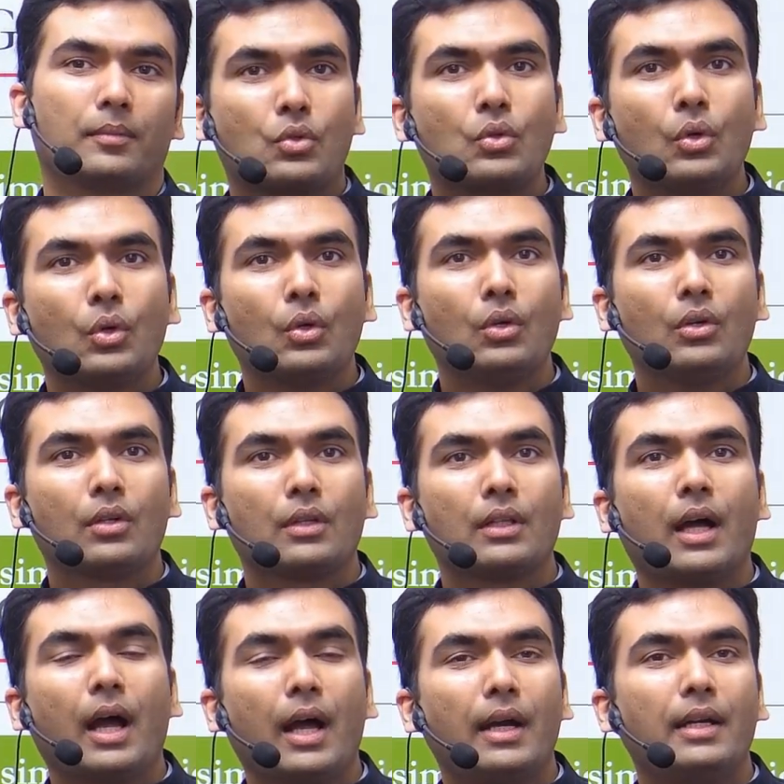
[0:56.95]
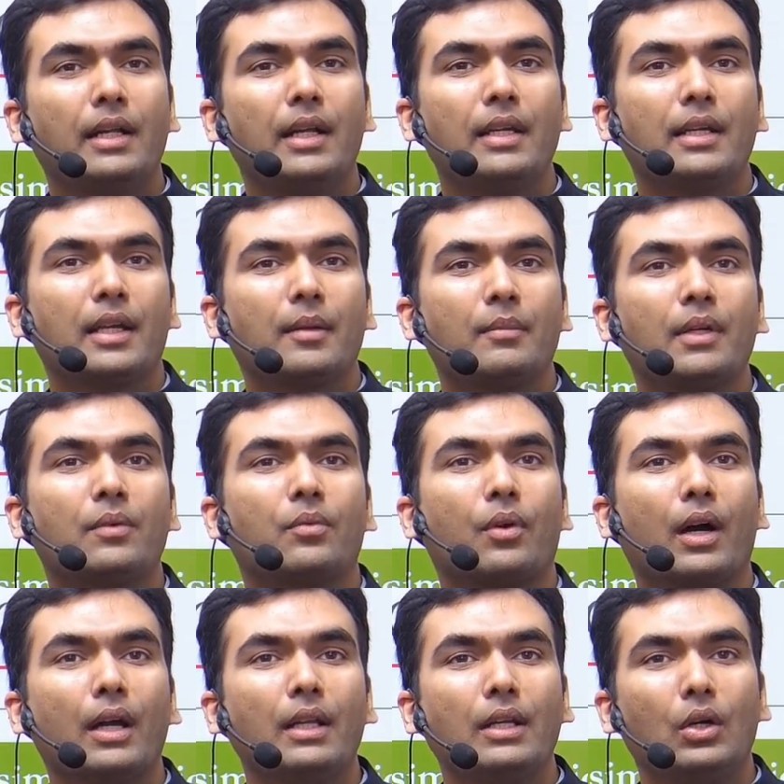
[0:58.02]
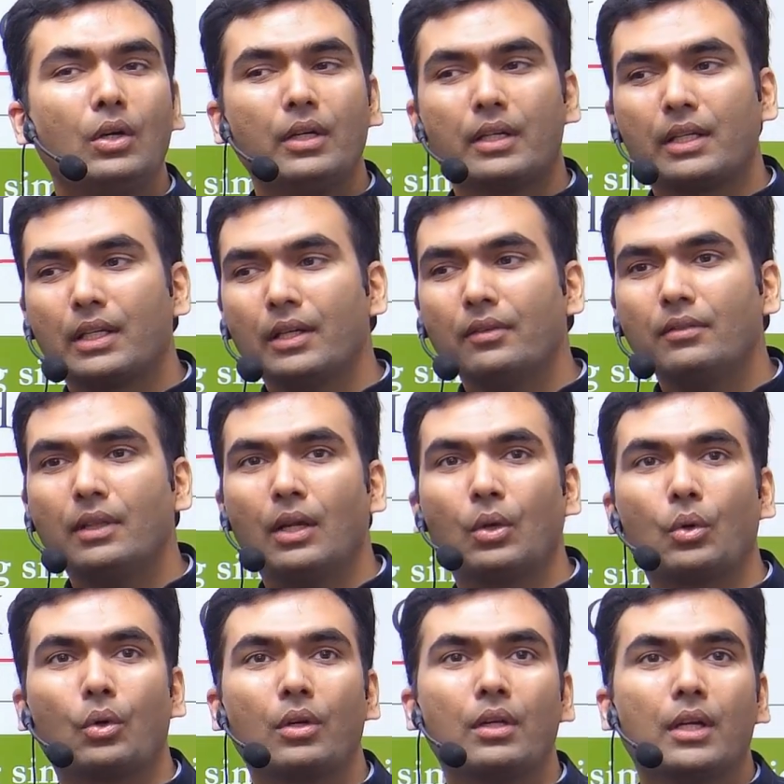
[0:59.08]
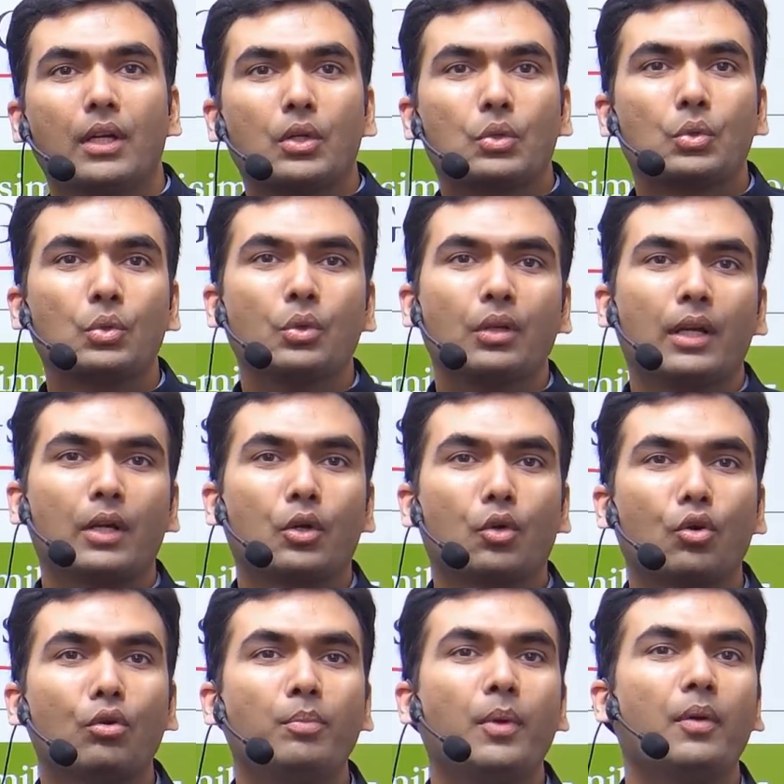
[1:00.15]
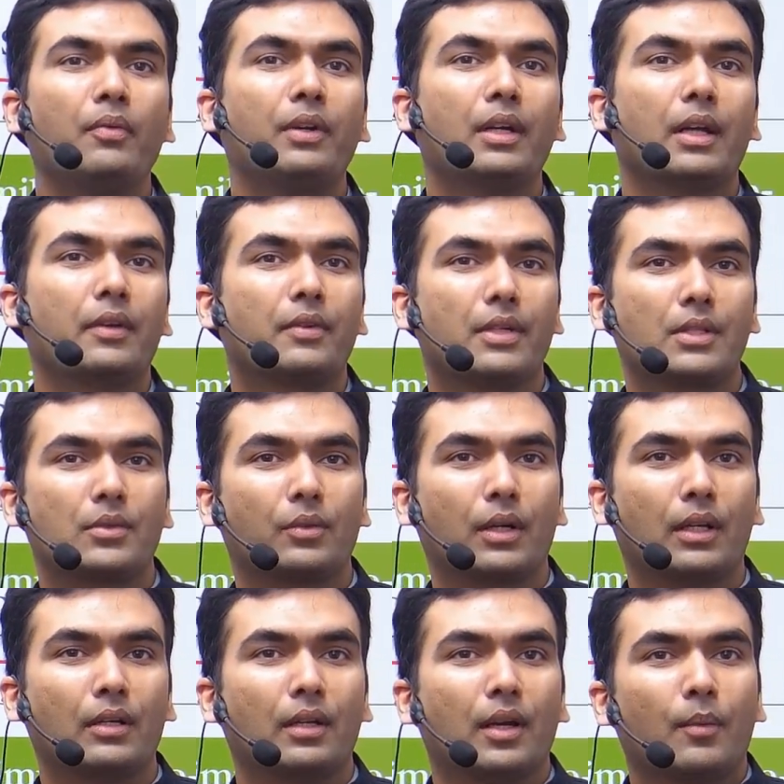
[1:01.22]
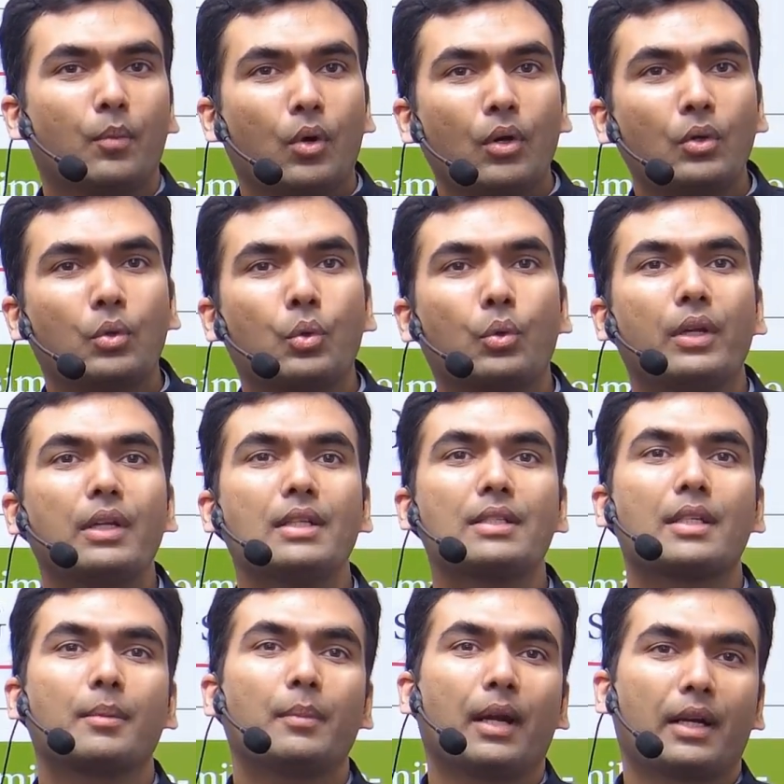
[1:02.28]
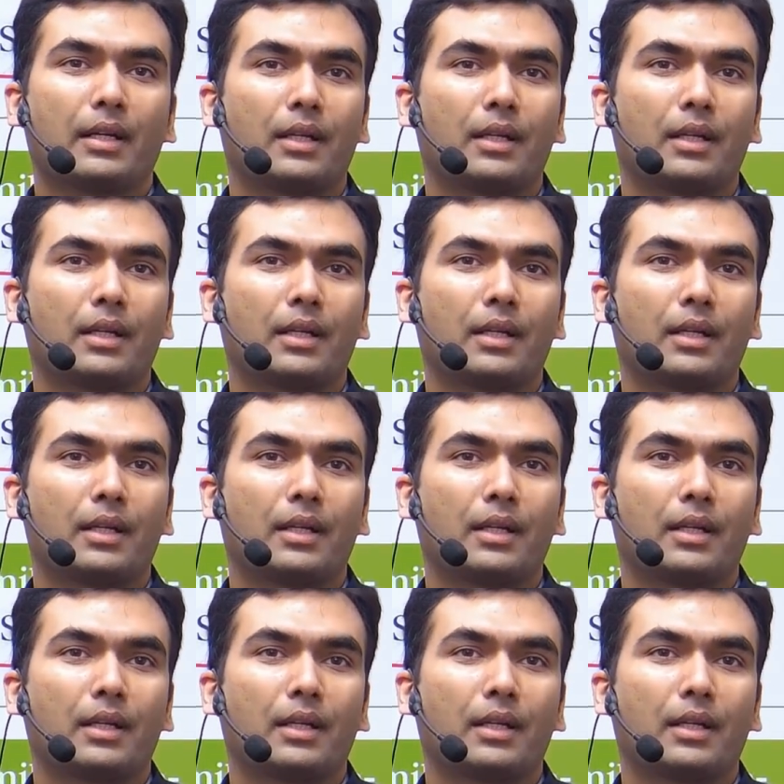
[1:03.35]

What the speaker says: So the idea came that why not give the loan to a group of individual for doing some